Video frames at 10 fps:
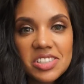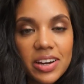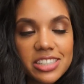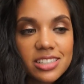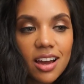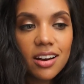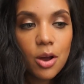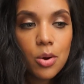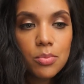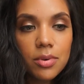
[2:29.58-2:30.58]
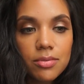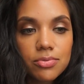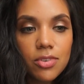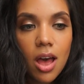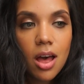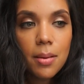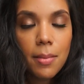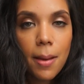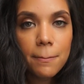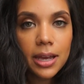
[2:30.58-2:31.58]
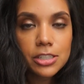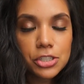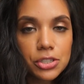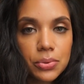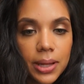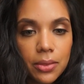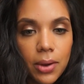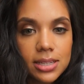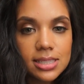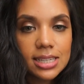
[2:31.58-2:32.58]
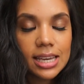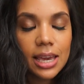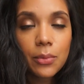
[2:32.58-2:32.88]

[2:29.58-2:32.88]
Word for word: so I just got home from my shoot with Wesley.